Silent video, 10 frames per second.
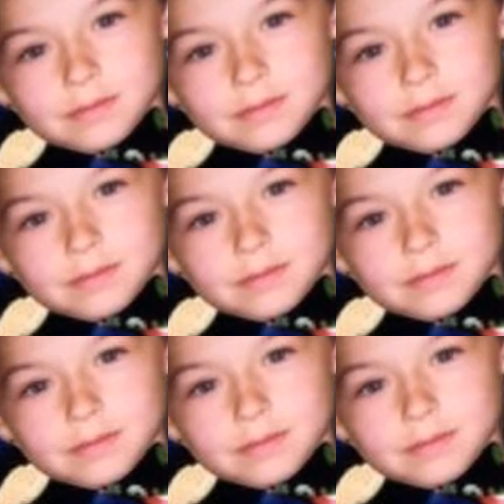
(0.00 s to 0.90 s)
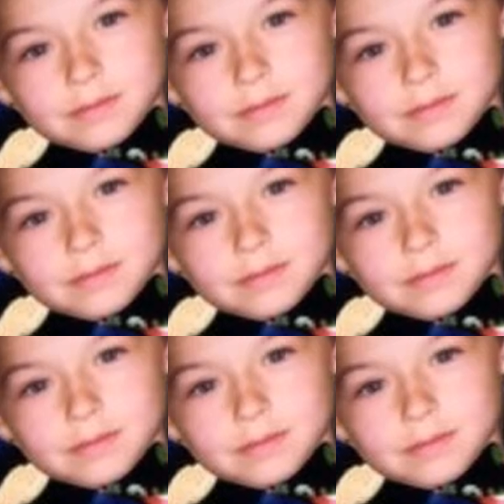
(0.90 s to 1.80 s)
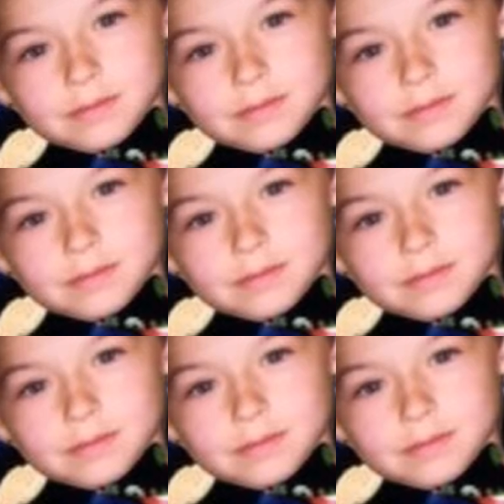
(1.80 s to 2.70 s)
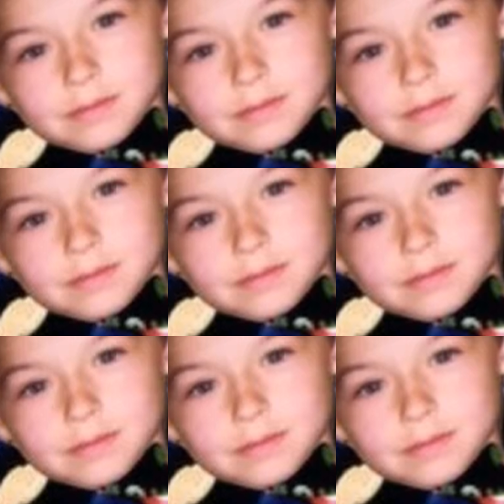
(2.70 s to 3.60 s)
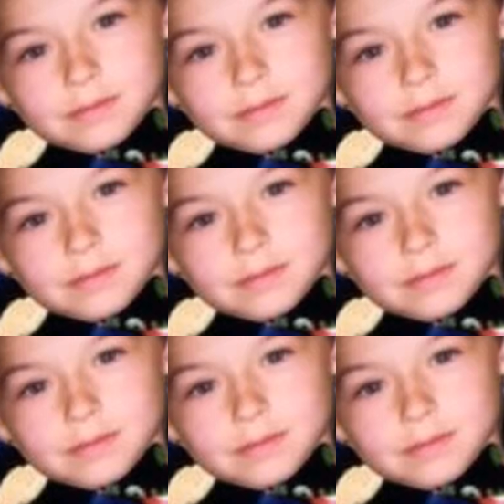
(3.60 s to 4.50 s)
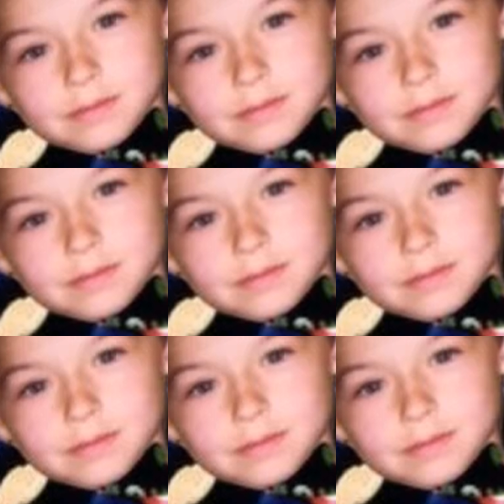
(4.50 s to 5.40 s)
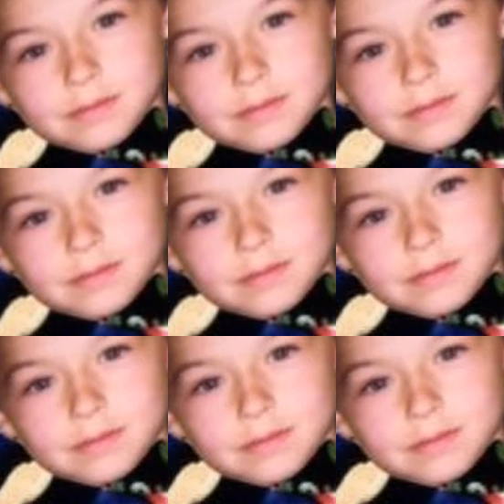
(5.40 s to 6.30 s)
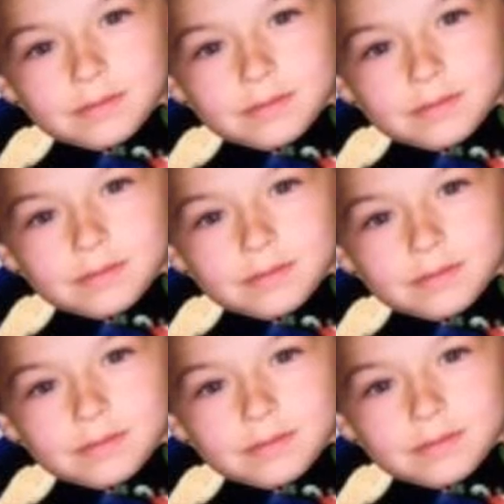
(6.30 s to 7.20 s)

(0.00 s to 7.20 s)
No words are spoken by the person on screen.